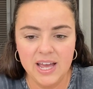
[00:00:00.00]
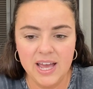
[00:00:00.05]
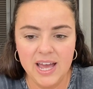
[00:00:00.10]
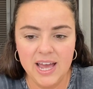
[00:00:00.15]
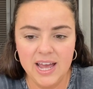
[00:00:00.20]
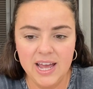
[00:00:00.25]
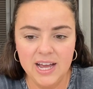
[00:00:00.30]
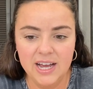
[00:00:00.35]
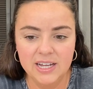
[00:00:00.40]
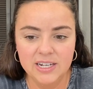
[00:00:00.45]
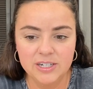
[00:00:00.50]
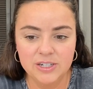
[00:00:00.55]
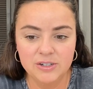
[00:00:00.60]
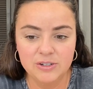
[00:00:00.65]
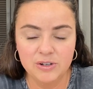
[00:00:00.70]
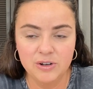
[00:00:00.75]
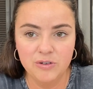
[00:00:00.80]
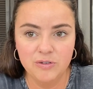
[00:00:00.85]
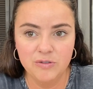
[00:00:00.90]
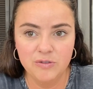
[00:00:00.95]
And
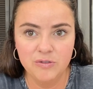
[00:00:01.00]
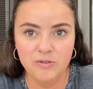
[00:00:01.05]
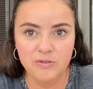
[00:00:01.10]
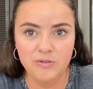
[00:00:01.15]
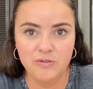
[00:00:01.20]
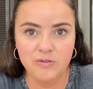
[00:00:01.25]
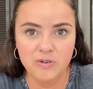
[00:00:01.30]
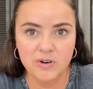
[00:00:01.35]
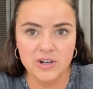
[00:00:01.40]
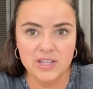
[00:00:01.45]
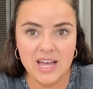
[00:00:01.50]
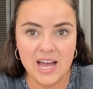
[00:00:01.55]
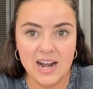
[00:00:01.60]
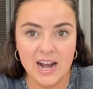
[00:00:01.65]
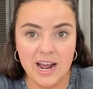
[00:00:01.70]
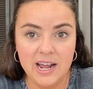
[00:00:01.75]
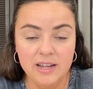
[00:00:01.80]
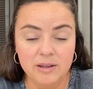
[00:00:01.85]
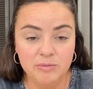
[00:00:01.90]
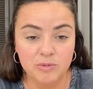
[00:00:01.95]
for that,
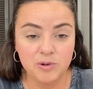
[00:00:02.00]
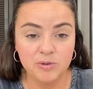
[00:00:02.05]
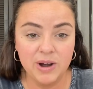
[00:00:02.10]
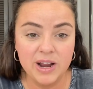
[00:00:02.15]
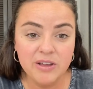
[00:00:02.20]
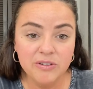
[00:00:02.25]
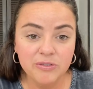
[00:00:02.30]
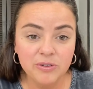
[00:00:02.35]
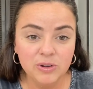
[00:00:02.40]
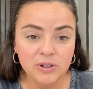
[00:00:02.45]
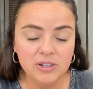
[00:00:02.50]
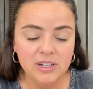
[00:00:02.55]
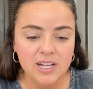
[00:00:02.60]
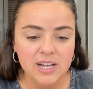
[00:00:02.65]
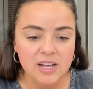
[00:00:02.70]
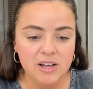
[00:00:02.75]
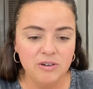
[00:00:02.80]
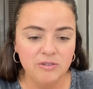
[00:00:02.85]
I am grateful.